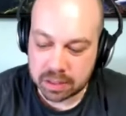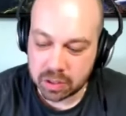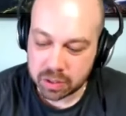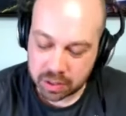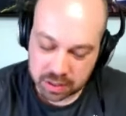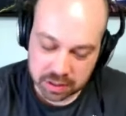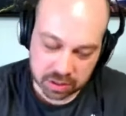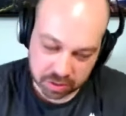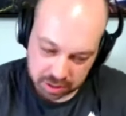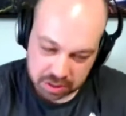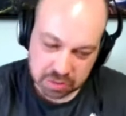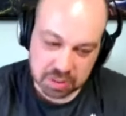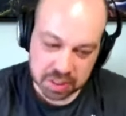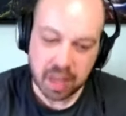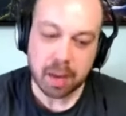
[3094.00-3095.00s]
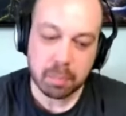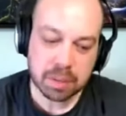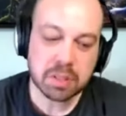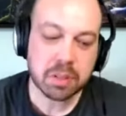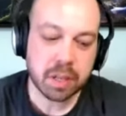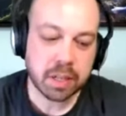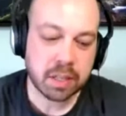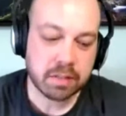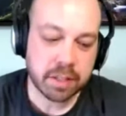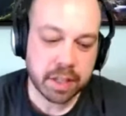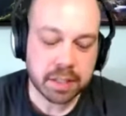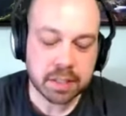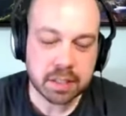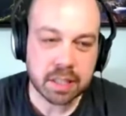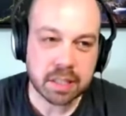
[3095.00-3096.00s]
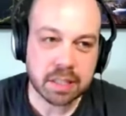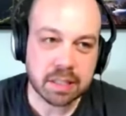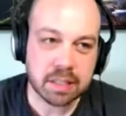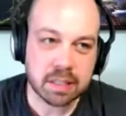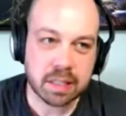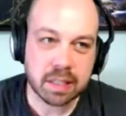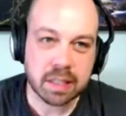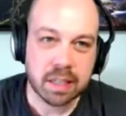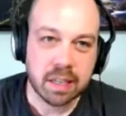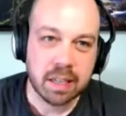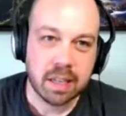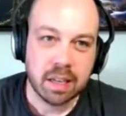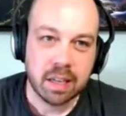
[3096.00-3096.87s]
and so so this was the episode I covered yesterday. Is like,